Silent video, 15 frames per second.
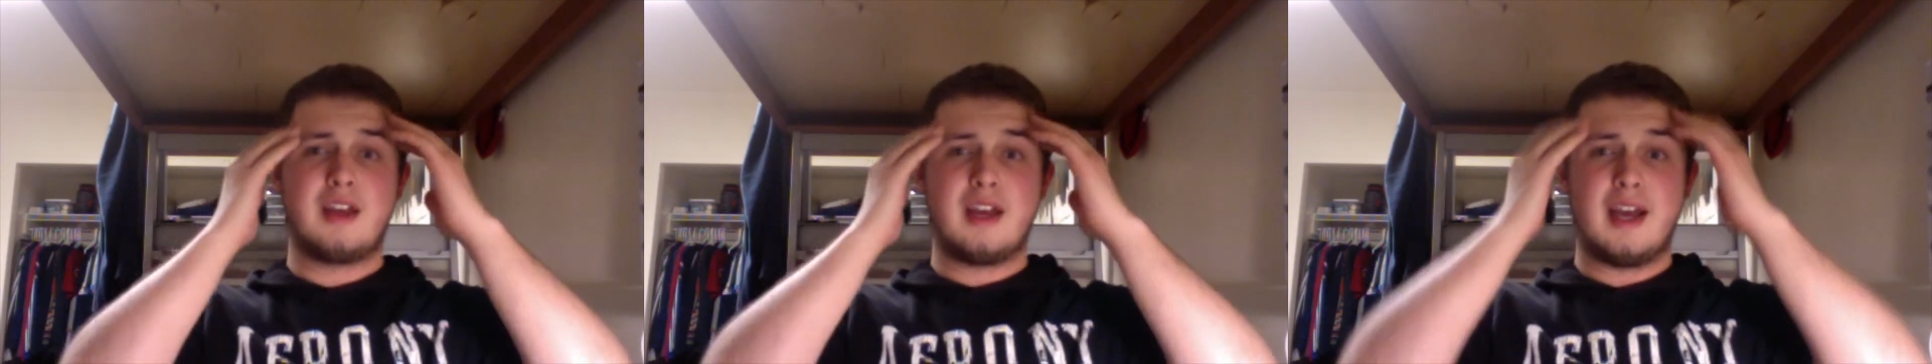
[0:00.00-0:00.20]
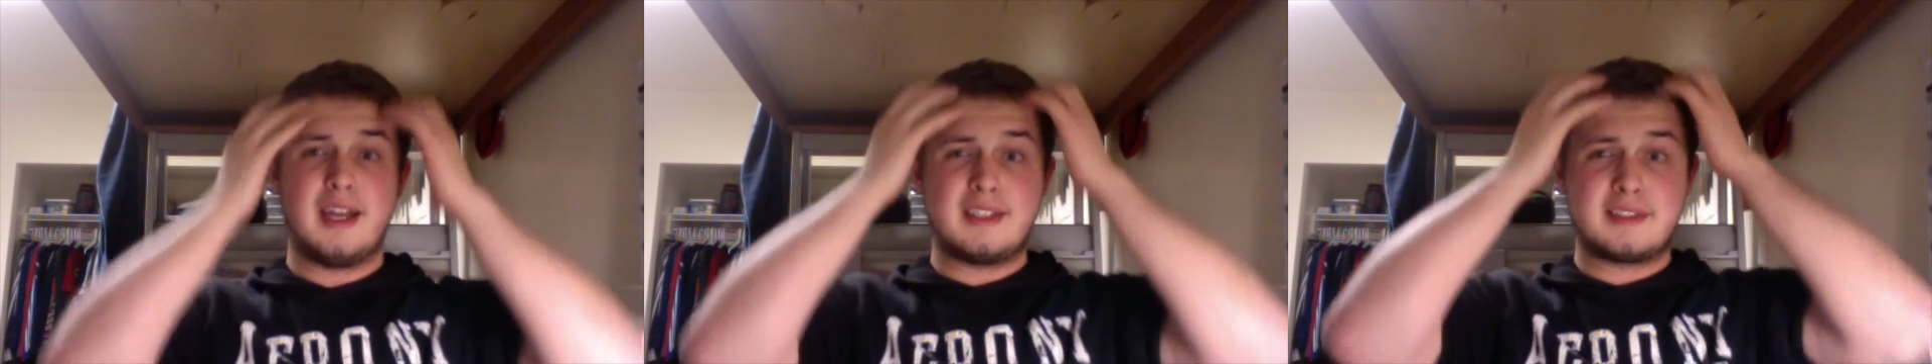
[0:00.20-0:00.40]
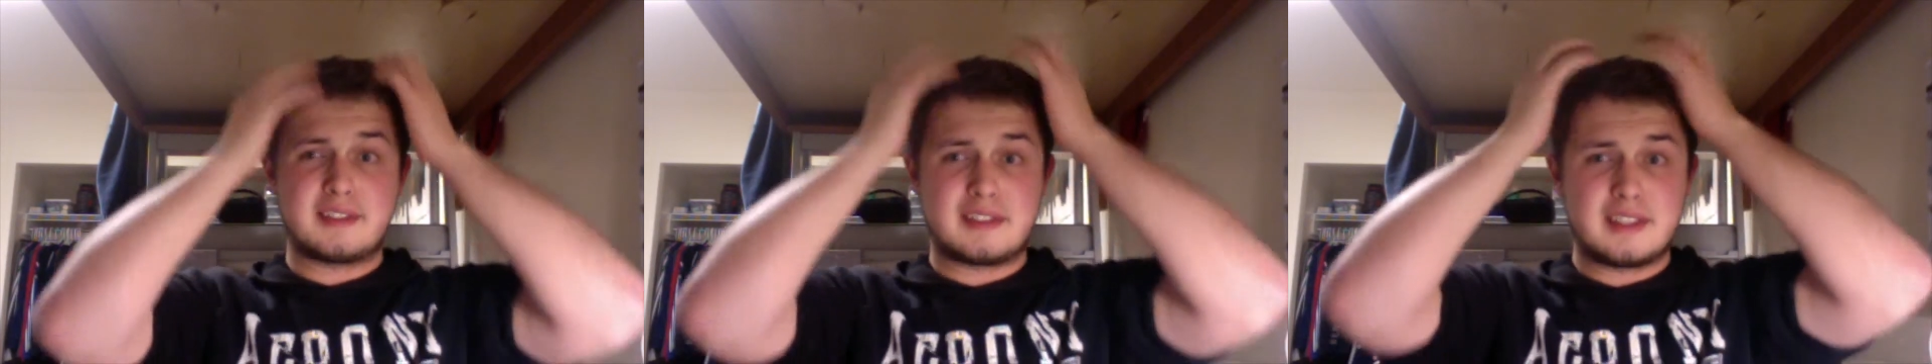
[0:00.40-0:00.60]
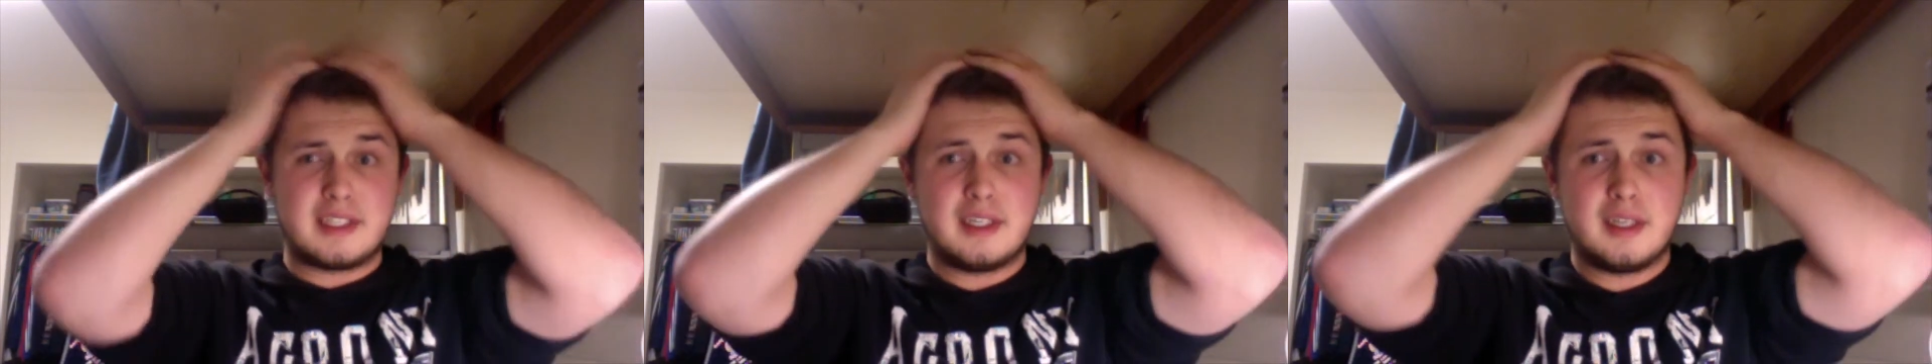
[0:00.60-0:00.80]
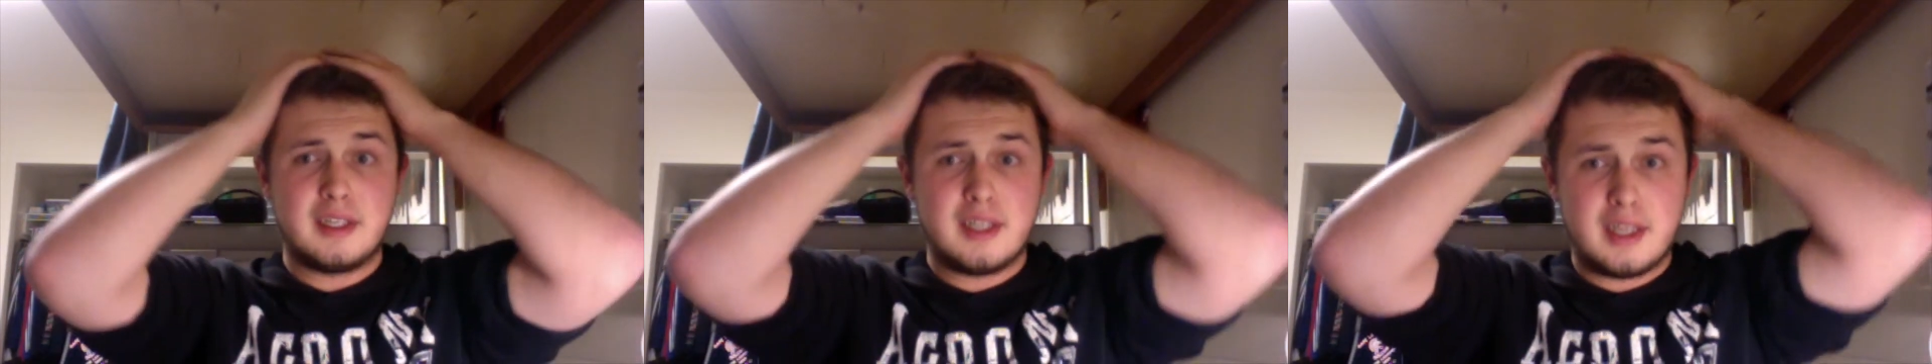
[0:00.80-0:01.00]

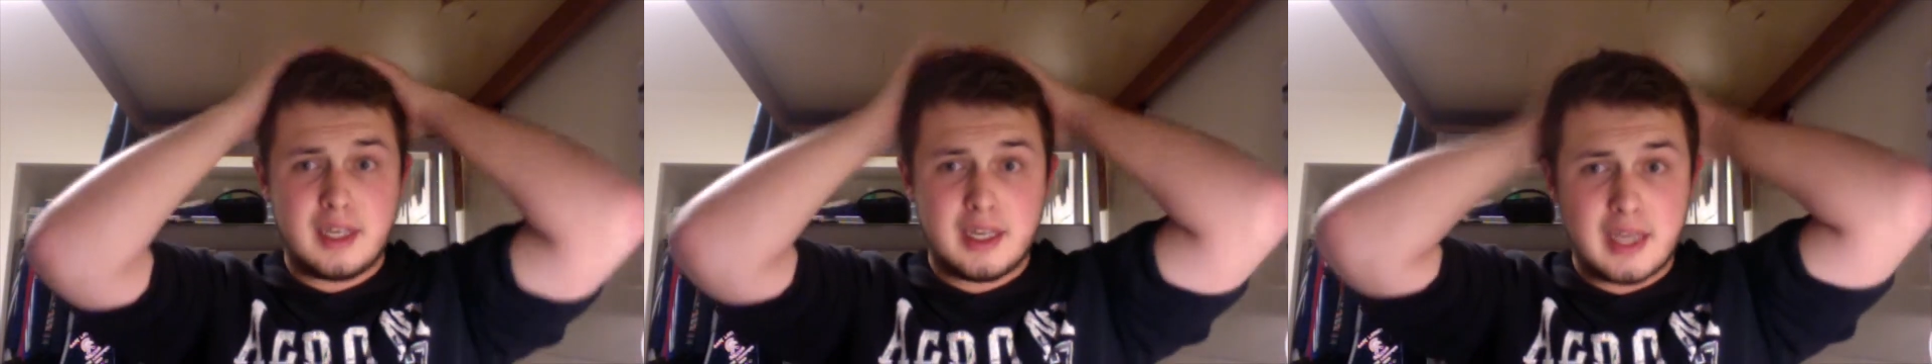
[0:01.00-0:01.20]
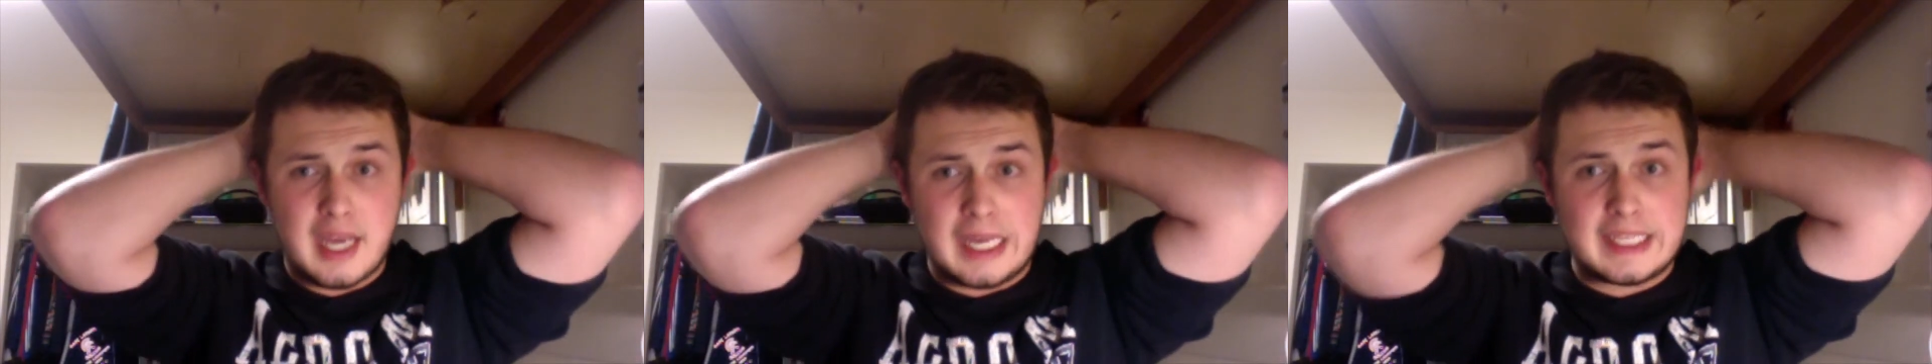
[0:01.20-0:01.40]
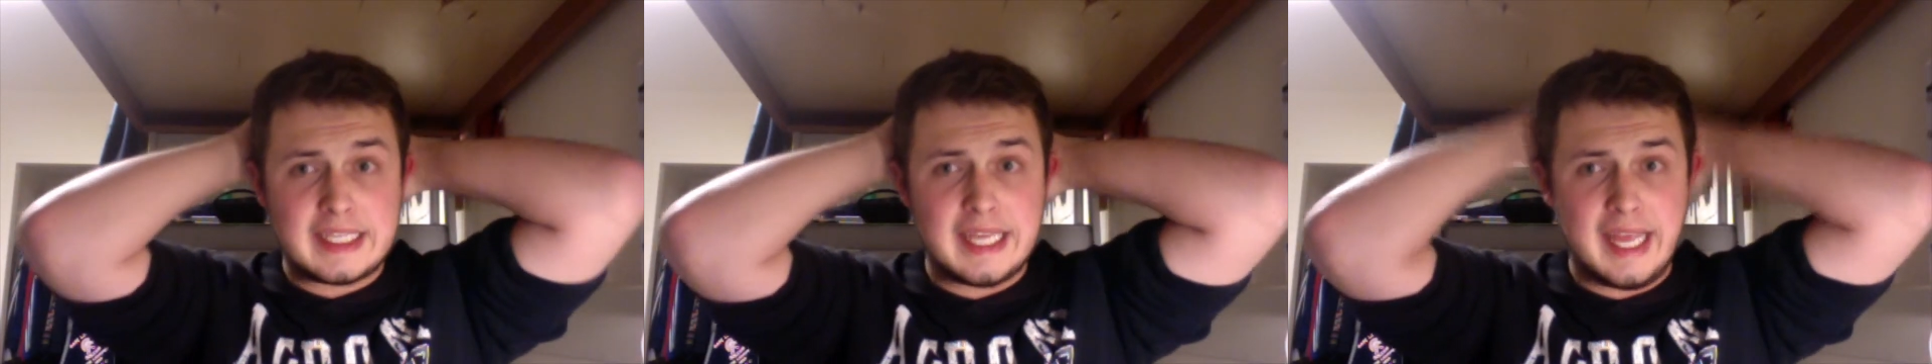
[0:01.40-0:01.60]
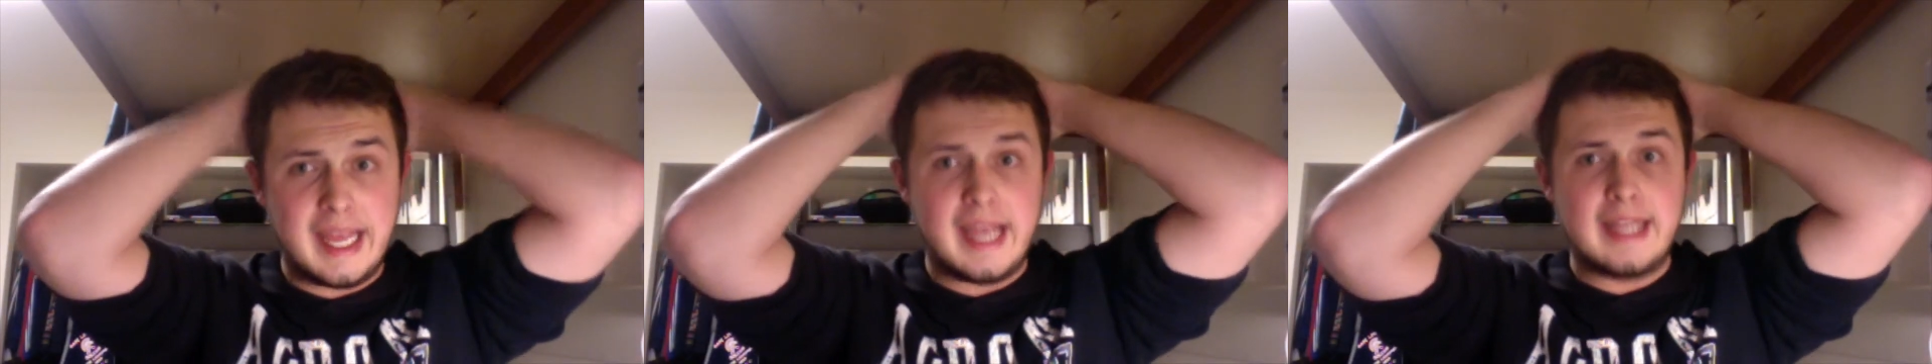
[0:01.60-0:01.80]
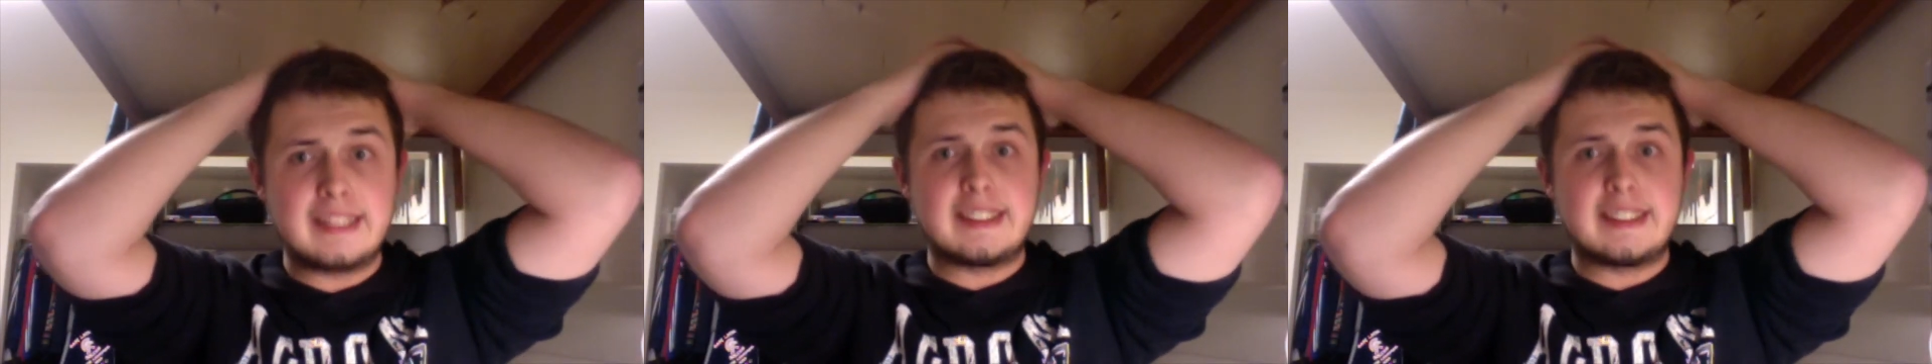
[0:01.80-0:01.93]
I can't.